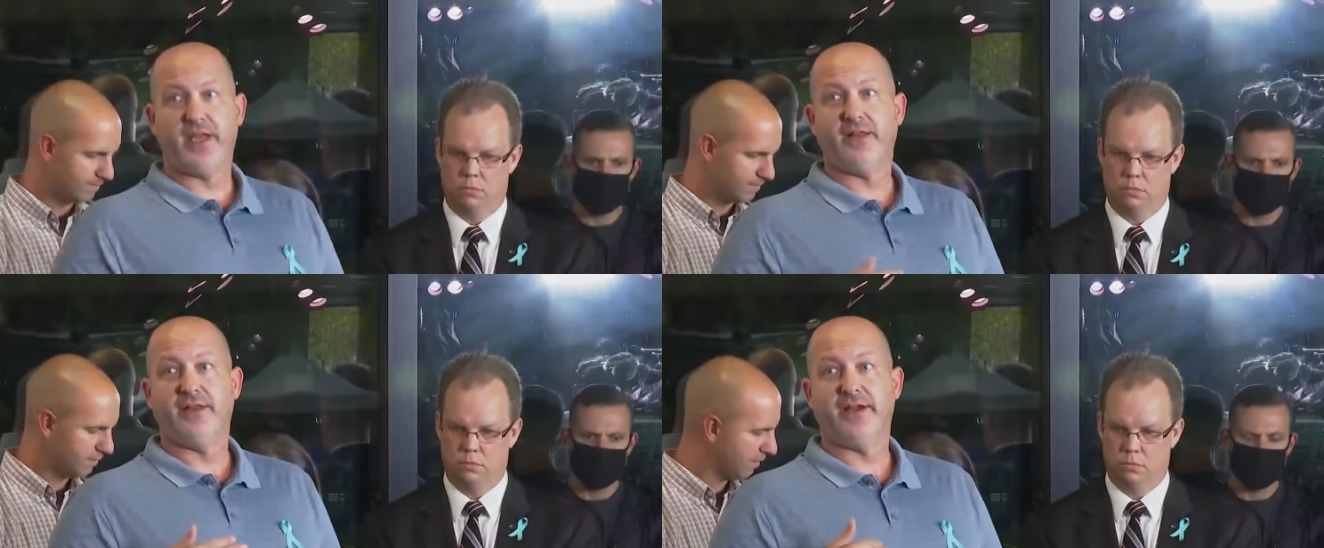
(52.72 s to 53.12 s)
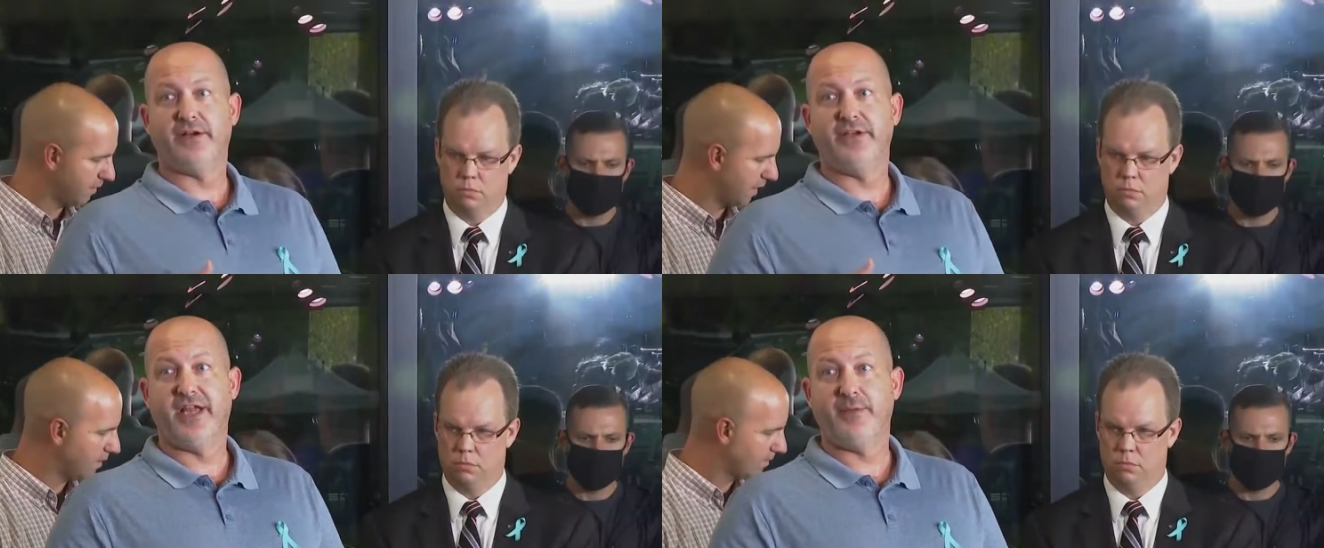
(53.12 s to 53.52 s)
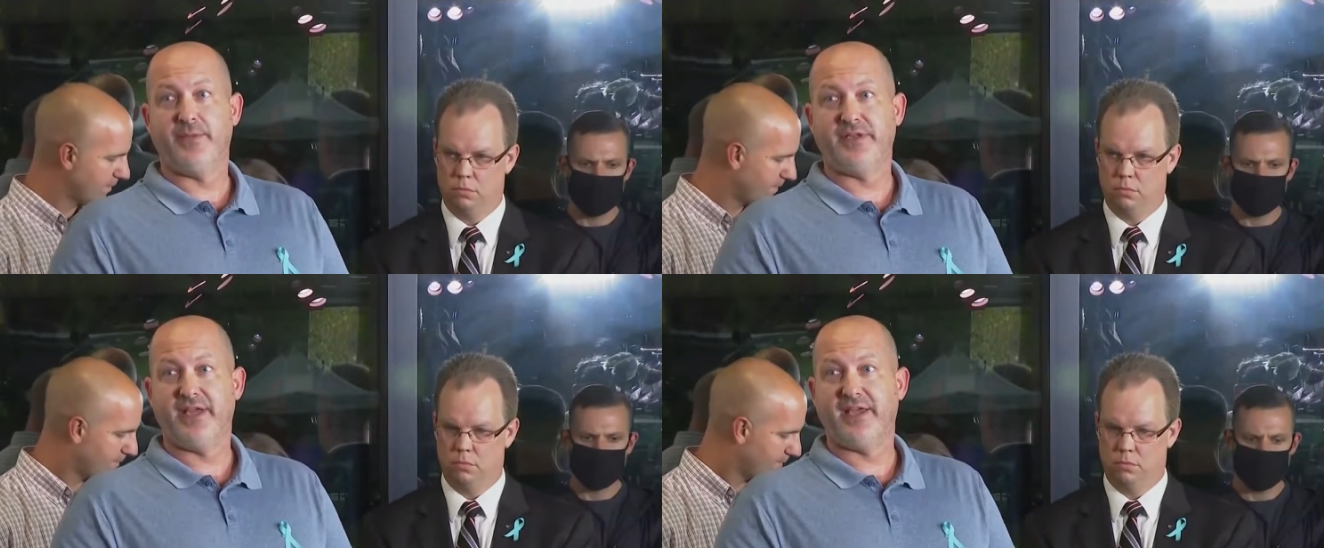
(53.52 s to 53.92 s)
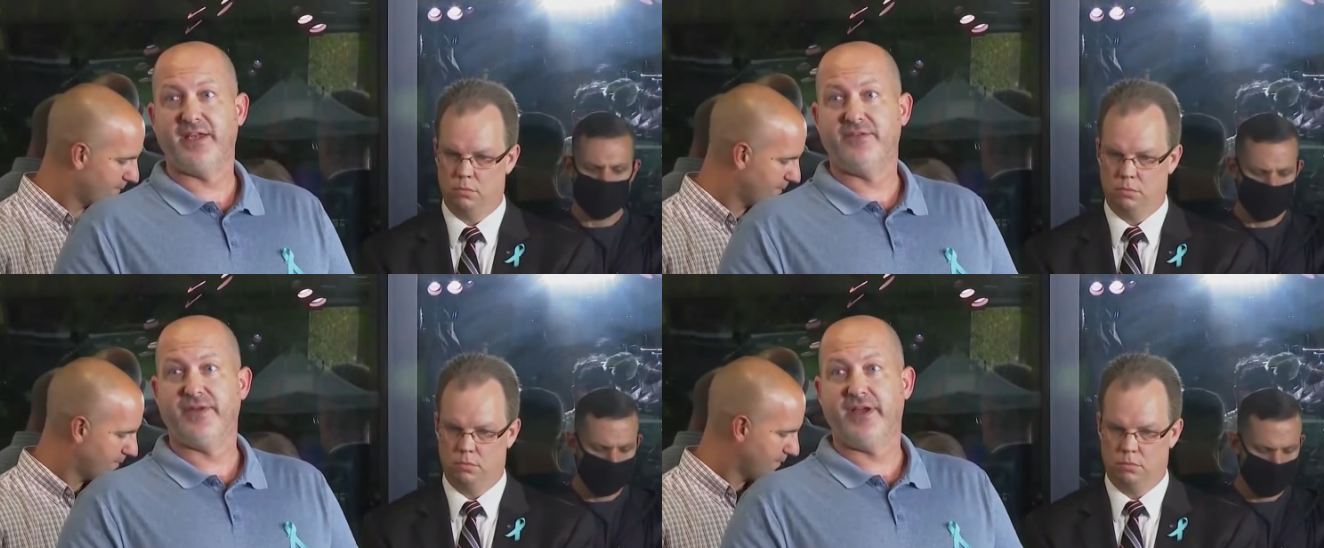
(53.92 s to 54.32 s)
Speaker 1: can't let her name be taken
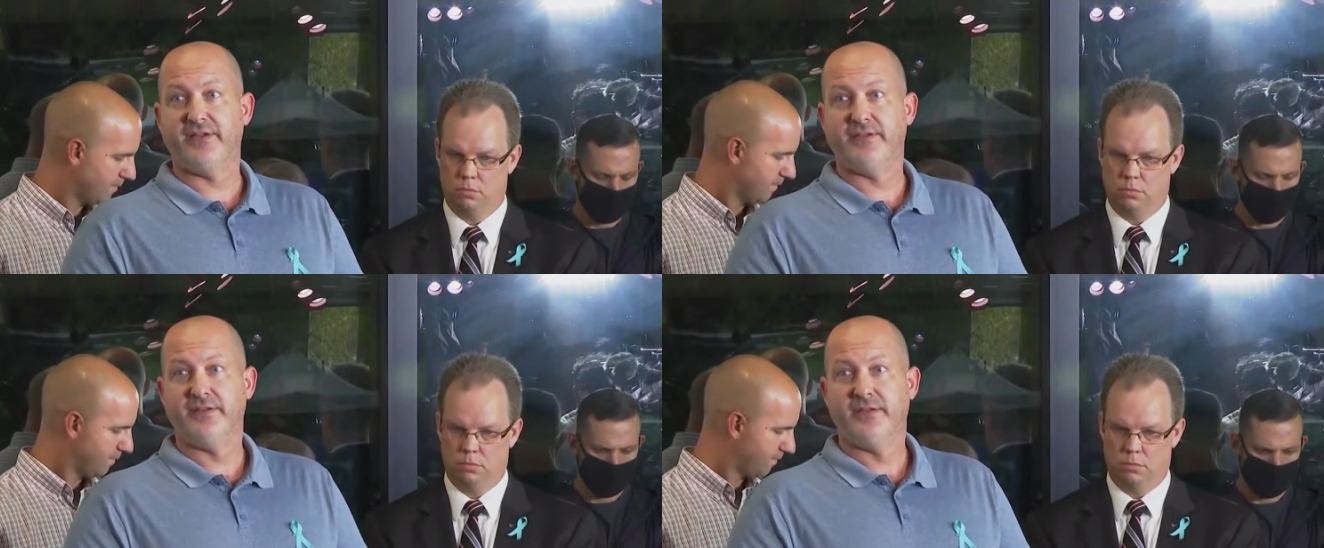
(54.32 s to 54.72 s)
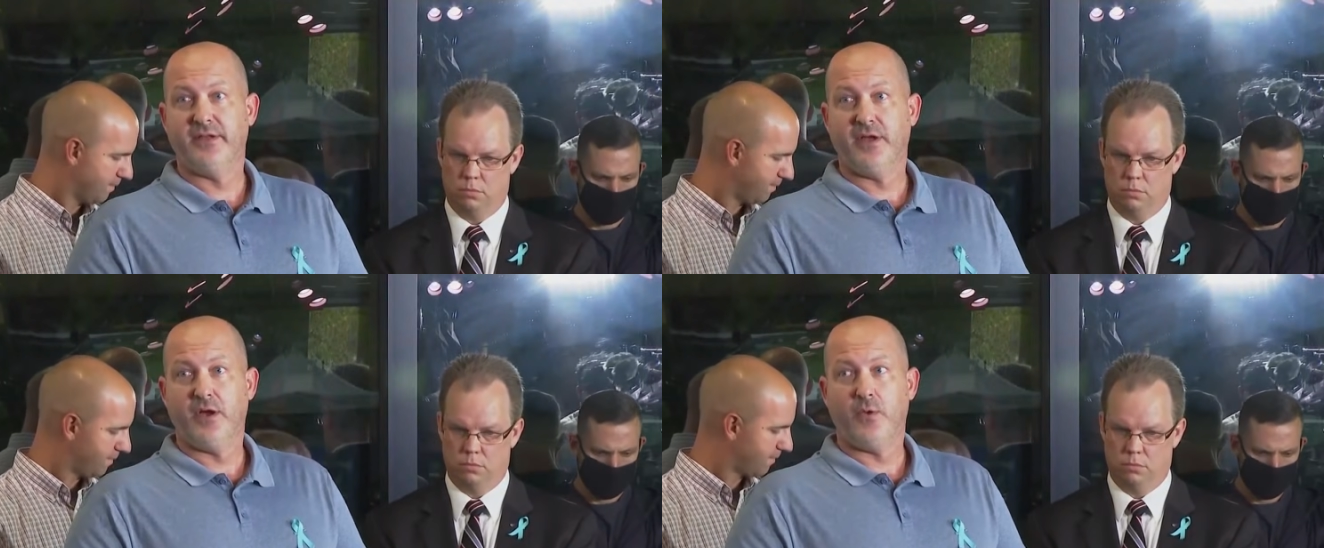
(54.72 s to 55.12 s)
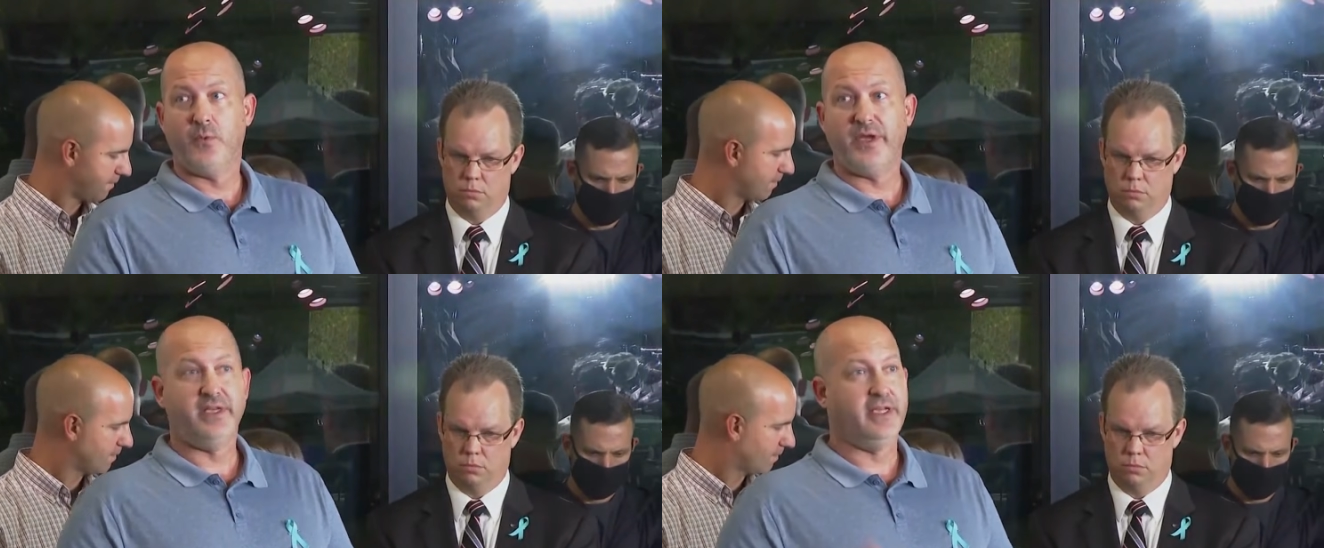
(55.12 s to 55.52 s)
in vain. We